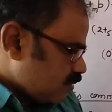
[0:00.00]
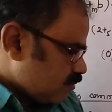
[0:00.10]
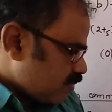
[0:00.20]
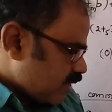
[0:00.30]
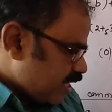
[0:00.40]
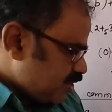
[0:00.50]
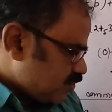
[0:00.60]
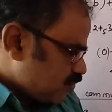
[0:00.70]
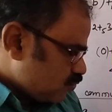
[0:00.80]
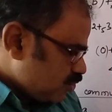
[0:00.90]

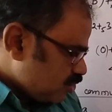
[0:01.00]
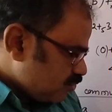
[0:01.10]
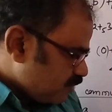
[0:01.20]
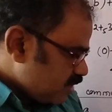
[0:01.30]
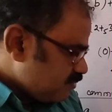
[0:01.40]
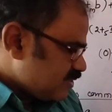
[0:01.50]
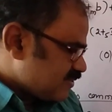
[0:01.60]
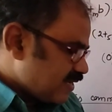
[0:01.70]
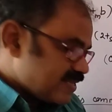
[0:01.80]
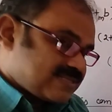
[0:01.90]
minus 25
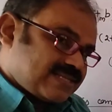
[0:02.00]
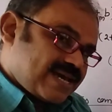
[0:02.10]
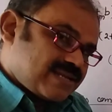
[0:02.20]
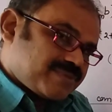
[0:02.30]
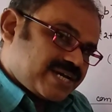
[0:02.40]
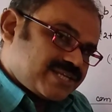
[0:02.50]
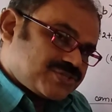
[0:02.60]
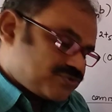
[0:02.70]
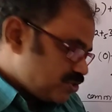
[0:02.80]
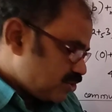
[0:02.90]
is less than minus
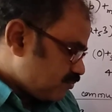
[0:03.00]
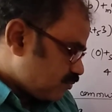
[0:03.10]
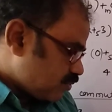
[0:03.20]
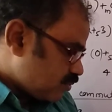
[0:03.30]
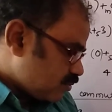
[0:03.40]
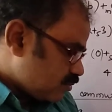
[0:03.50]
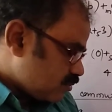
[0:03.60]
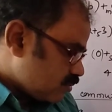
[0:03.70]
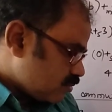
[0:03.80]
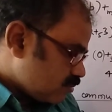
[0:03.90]
24.
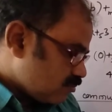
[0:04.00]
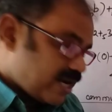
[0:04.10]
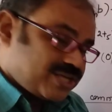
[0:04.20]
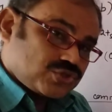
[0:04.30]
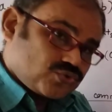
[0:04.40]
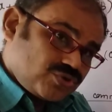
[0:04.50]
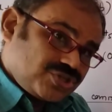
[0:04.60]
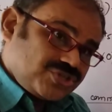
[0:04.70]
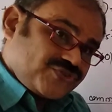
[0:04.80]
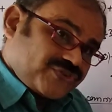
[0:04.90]
Minus
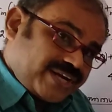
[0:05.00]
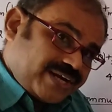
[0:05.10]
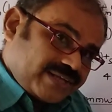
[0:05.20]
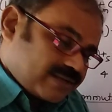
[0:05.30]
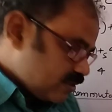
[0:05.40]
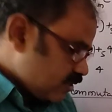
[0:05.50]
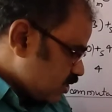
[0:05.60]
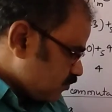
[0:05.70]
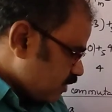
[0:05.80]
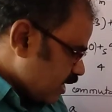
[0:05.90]
20 is greater. That
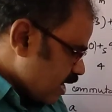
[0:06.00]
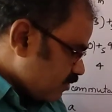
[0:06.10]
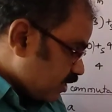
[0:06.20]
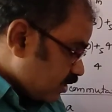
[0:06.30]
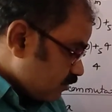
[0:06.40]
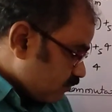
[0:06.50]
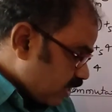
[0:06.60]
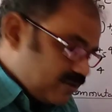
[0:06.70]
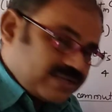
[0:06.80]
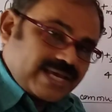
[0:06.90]
is why I have taken
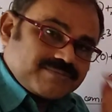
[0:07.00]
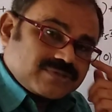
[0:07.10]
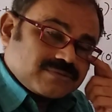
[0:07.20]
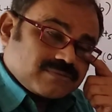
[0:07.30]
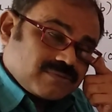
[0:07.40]
5 times.